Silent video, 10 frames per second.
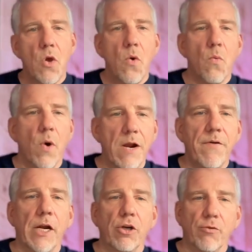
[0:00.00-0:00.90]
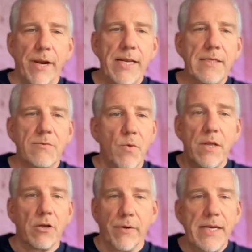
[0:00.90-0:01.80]
One of the
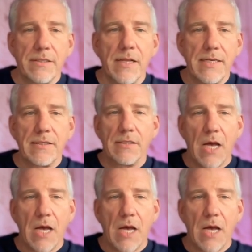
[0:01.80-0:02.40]
greatest lessons